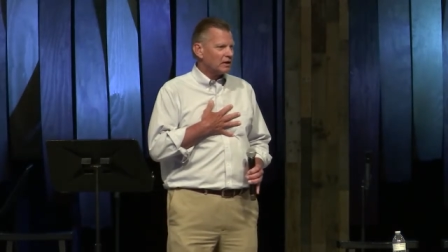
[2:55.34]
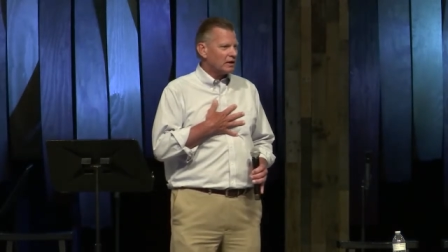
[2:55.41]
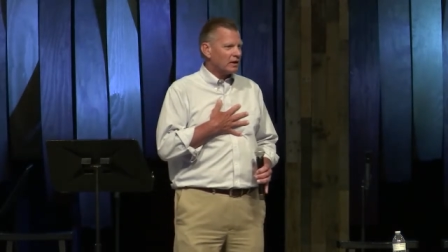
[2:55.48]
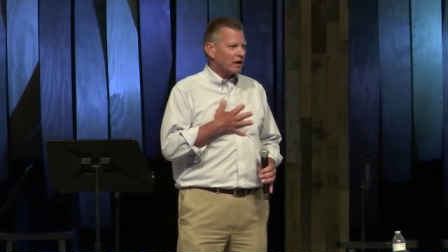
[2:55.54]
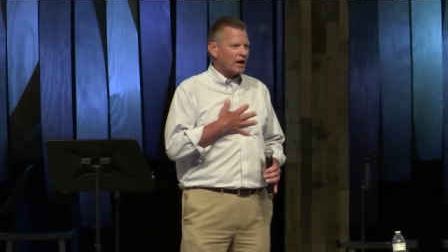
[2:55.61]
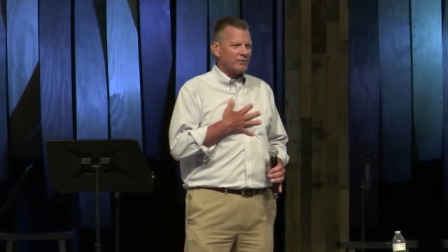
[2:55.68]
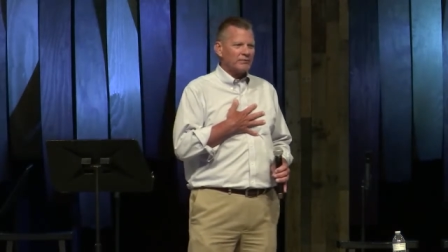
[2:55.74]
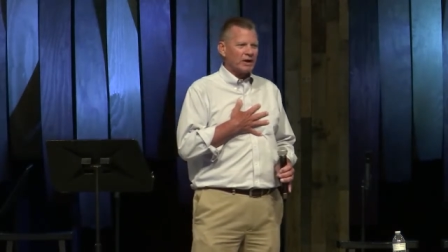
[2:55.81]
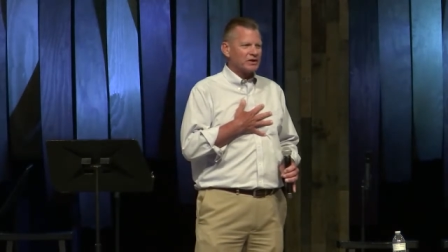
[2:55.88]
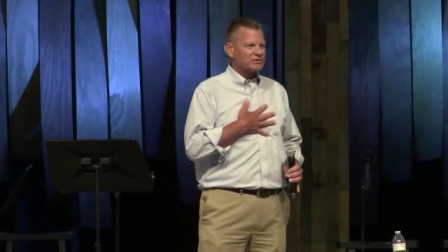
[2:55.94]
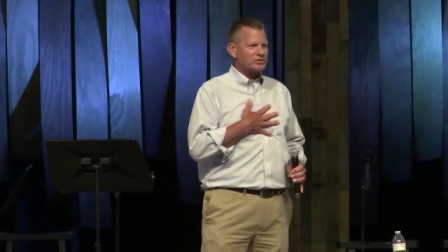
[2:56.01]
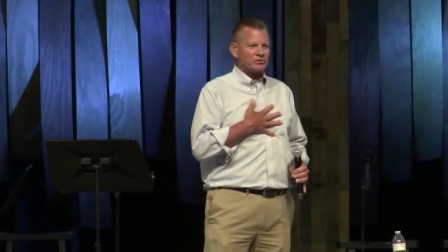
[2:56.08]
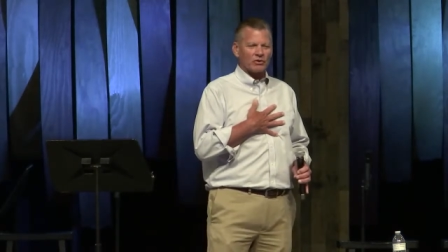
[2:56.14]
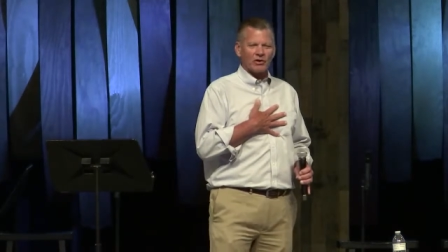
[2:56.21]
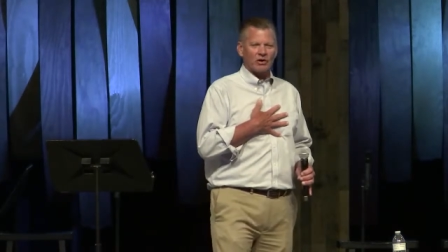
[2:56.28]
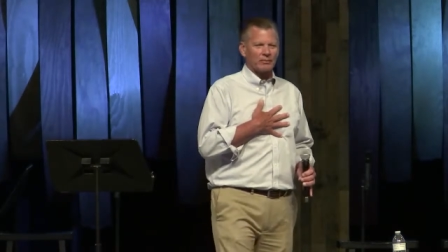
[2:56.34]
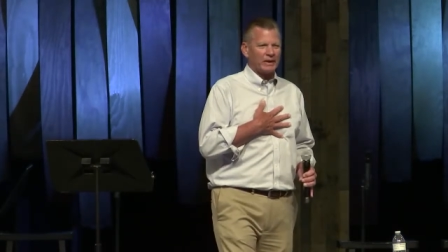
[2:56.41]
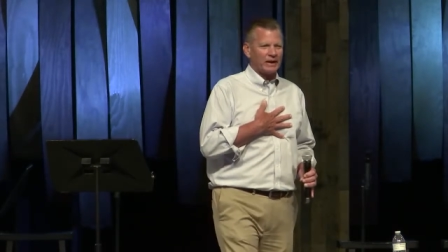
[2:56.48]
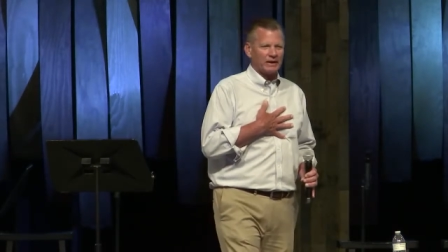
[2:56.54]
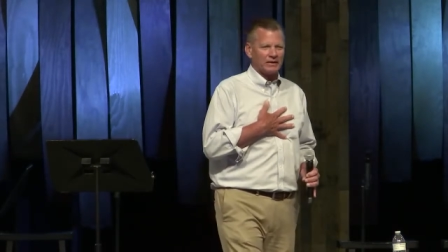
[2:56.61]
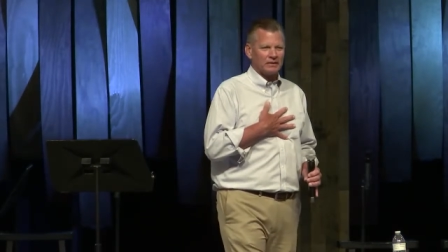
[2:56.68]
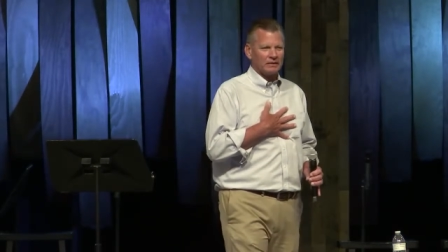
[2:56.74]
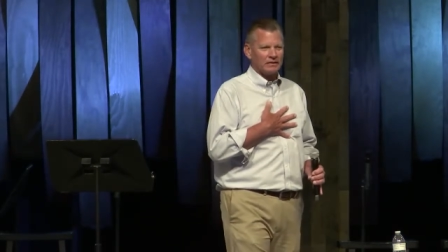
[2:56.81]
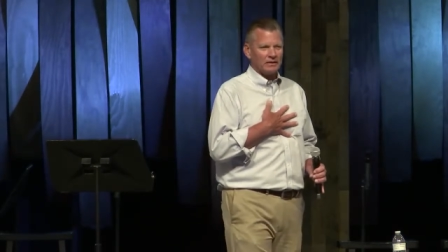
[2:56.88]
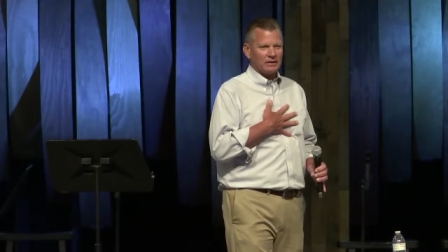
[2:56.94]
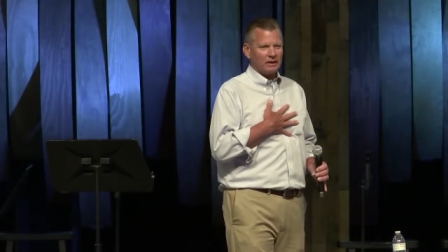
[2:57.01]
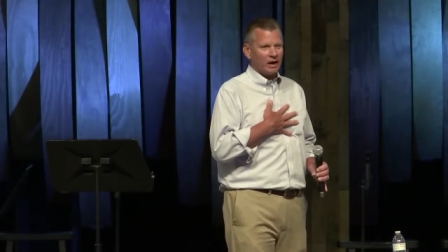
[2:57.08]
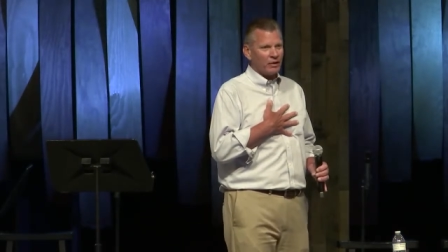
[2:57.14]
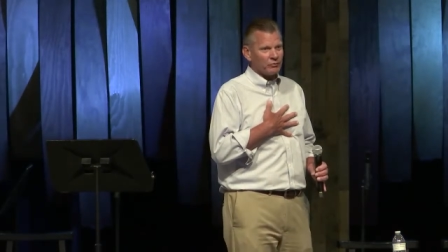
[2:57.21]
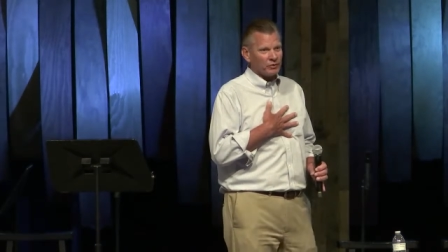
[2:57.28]
I'm not strong, man.
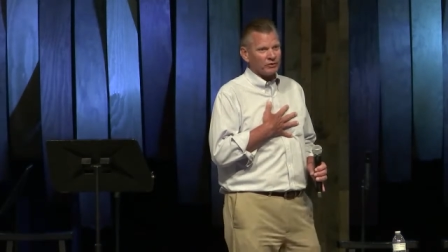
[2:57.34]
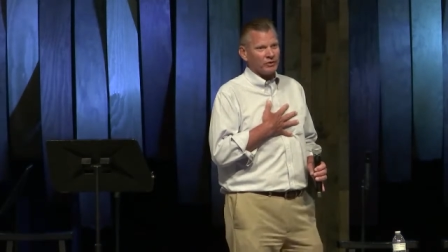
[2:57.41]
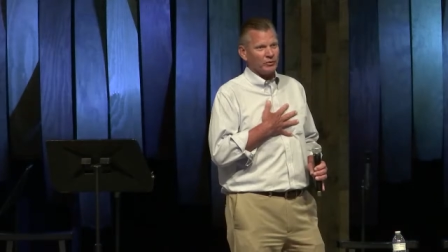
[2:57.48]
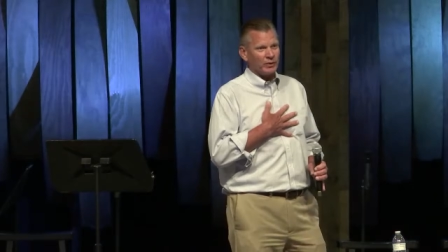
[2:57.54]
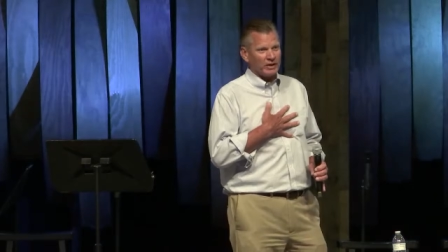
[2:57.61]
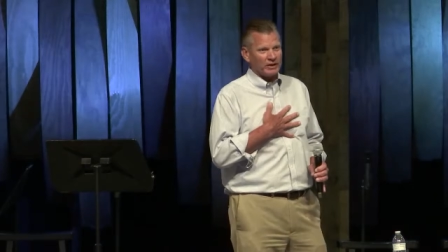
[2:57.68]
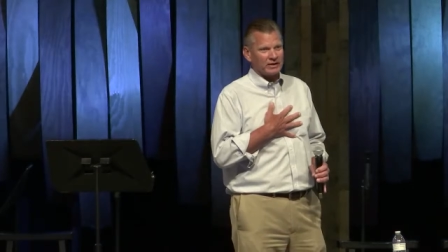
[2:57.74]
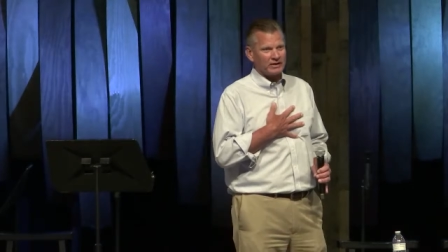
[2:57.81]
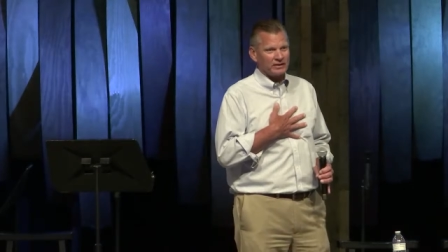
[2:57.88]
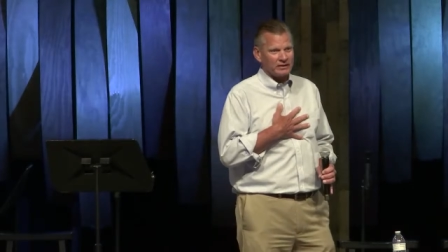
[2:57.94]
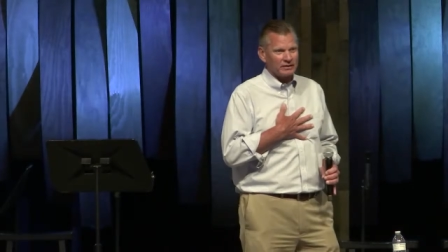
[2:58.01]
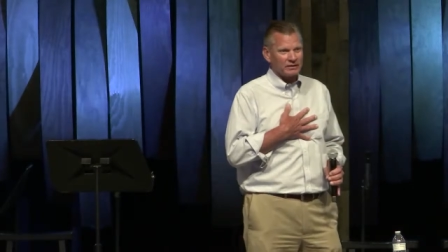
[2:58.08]
I'm really weak.